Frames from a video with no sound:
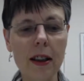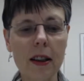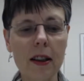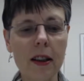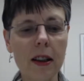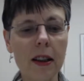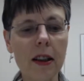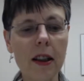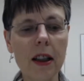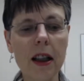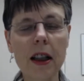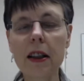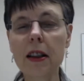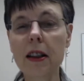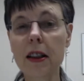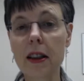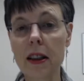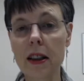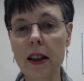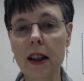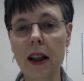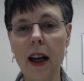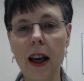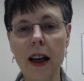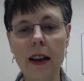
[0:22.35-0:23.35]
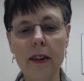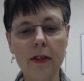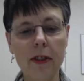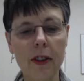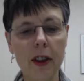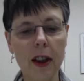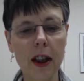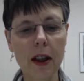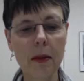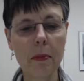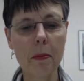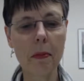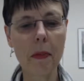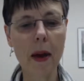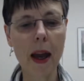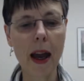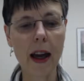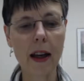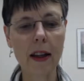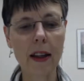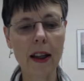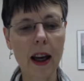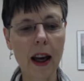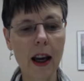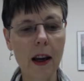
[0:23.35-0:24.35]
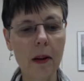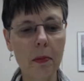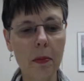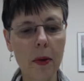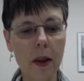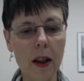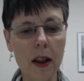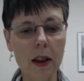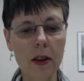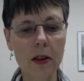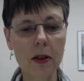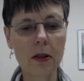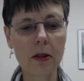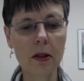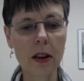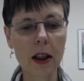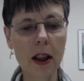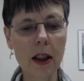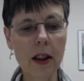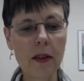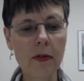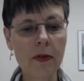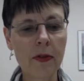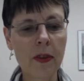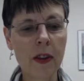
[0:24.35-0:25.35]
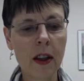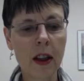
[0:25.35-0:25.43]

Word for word: As in this delightfully madcap entry,